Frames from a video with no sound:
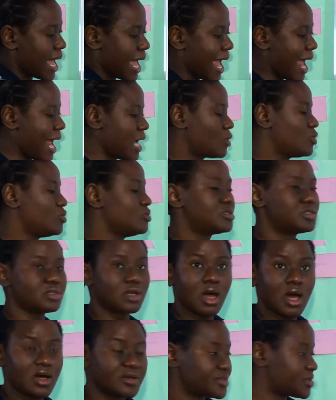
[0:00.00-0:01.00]
I could
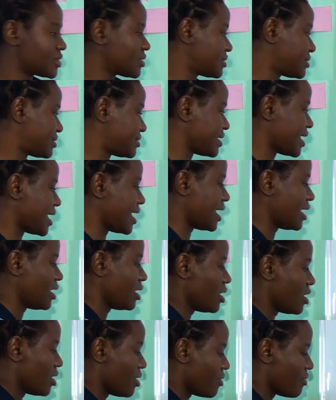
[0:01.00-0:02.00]
also
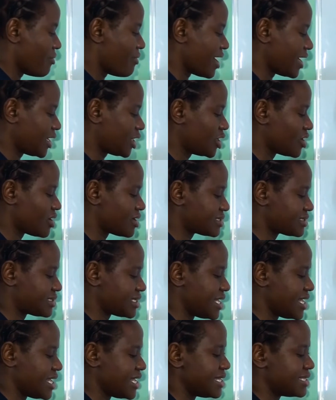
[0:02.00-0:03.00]
say radius
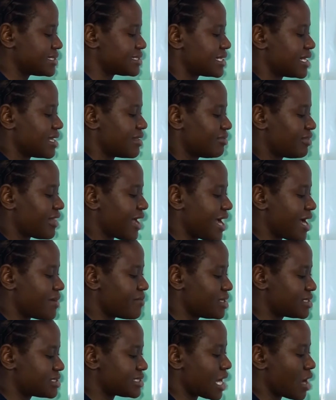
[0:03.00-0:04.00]
is
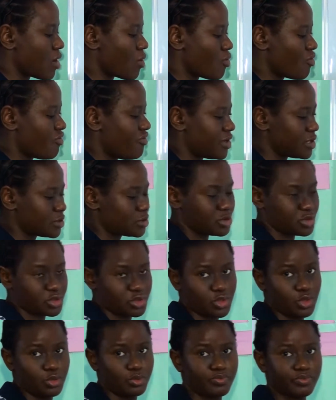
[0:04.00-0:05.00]
diameter over
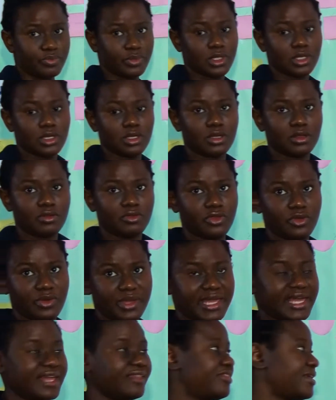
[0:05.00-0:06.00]
2. Do you
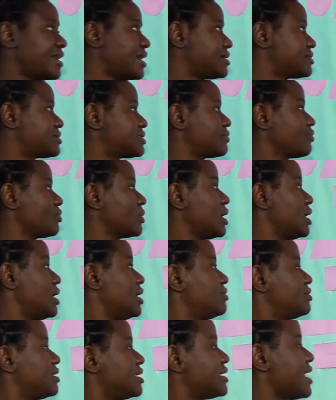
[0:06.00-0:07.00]
get that?
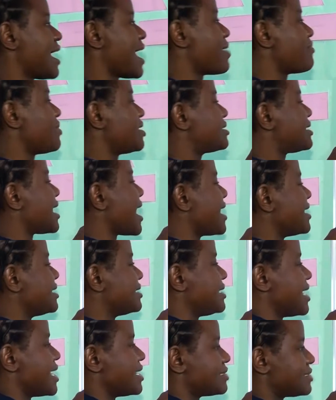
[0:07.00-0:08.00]
The diameter
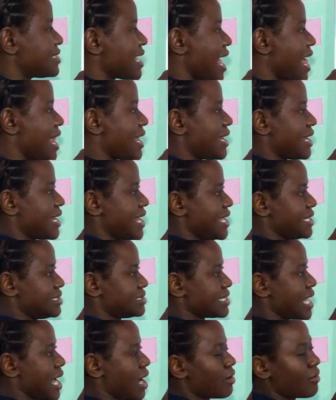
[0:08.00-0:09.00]
is the entire
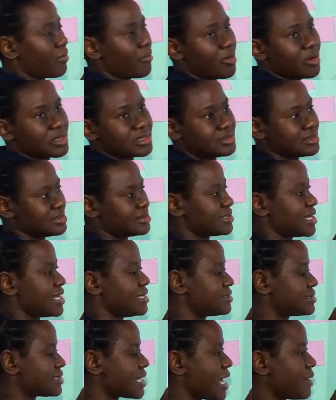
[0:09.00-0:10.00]
length across the
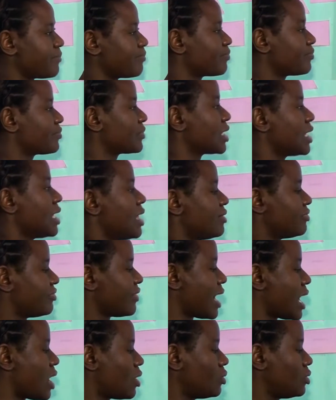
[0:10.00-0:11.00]
center.
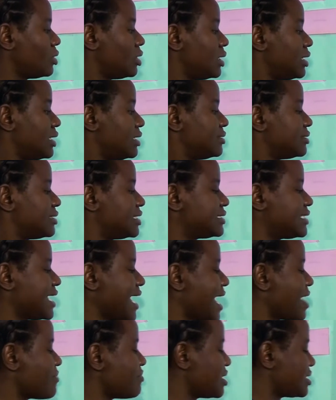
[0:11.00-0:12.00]
Now, the
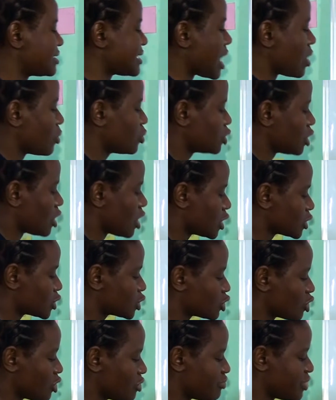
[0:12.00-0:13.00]
diameter would
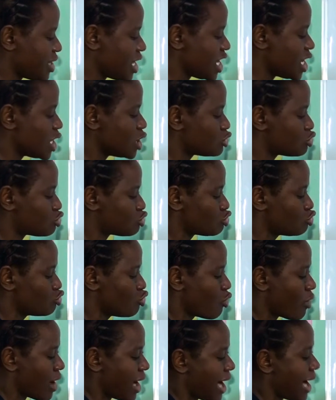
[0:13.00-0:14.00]
also be
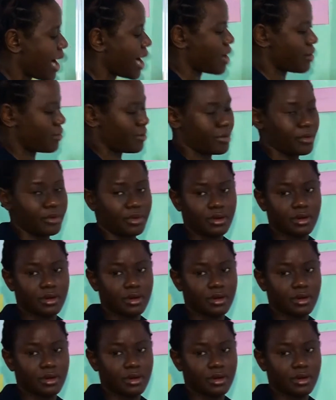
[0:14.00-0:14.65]
2r.